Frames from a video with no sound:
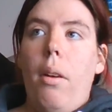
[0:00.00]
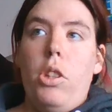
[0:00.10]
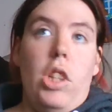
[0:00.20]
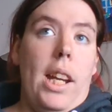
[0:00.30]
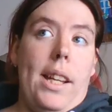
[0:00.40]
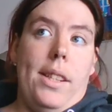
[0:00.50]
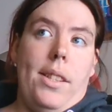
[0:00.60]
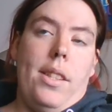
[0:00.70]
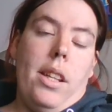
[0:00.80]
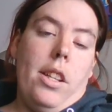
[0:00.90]
She
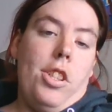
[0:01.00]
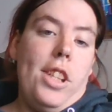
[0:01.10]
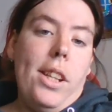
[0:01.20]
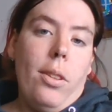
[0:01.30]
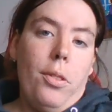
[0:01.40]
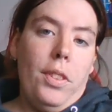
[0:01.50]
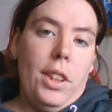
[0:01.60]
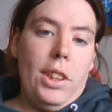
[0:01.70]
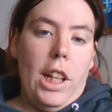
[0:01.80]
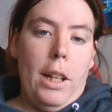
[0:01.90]
has a sheet over
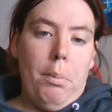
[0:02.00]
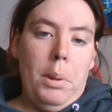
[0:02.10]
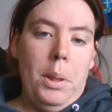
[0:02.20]
the top,